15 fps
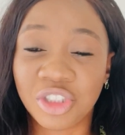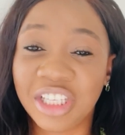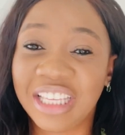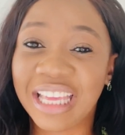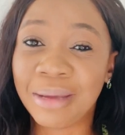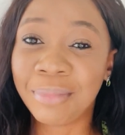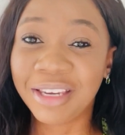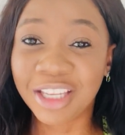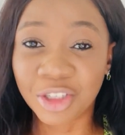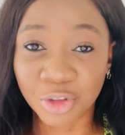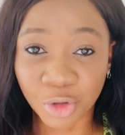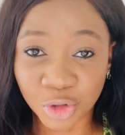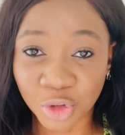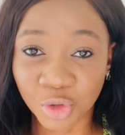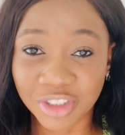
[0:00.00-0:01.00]
the gaming
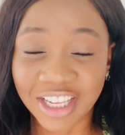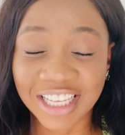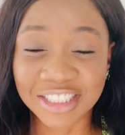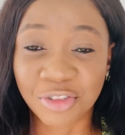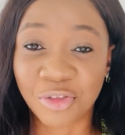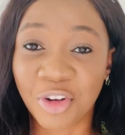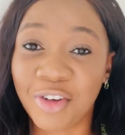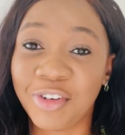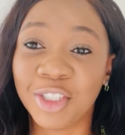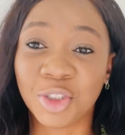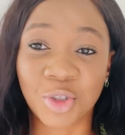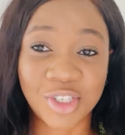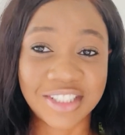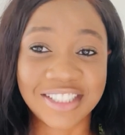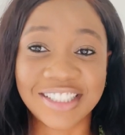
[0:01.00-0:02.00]
industry, that's a very
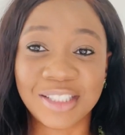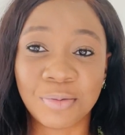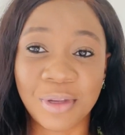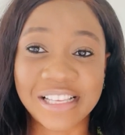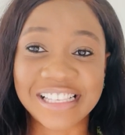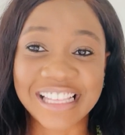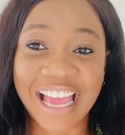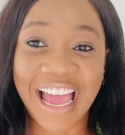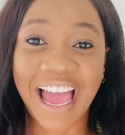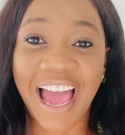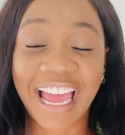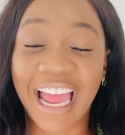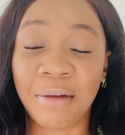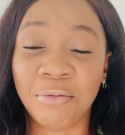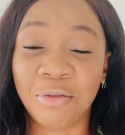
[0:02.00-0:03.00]
interesting space that
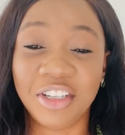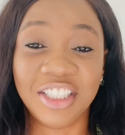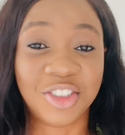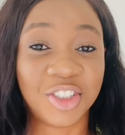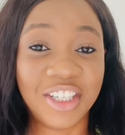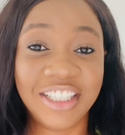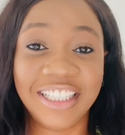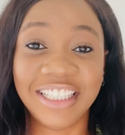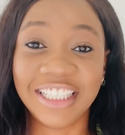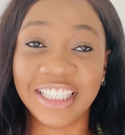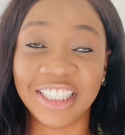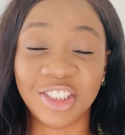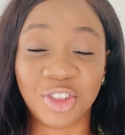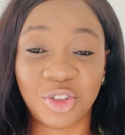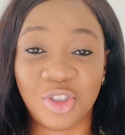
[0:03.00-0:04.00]
I'm literally
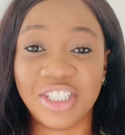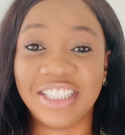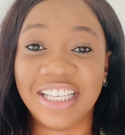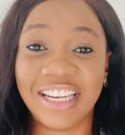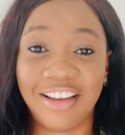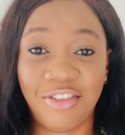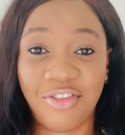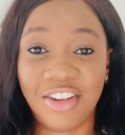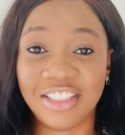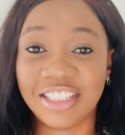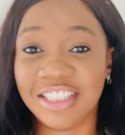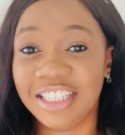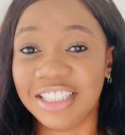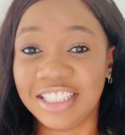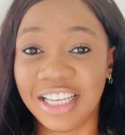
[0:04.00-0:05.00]
interested and
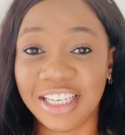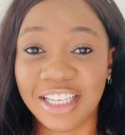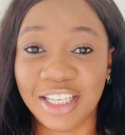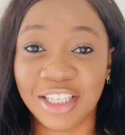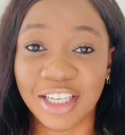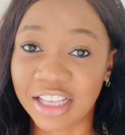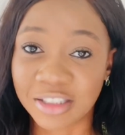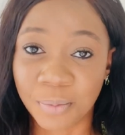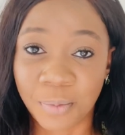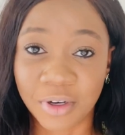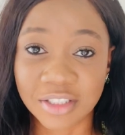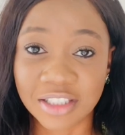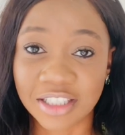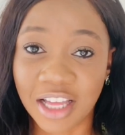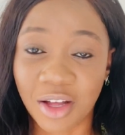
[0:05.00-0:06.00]
fascinated in as a
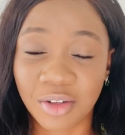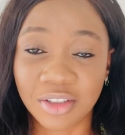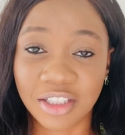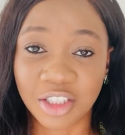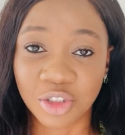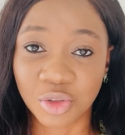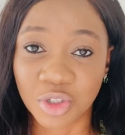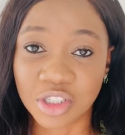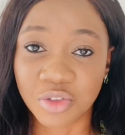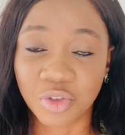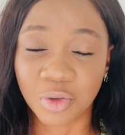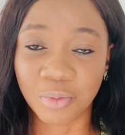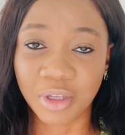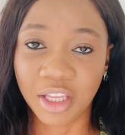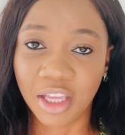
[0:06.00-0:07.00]
personal interest
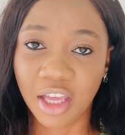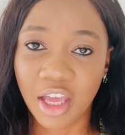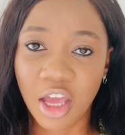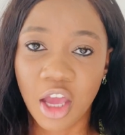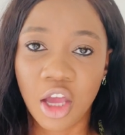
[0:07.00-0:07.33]
for me.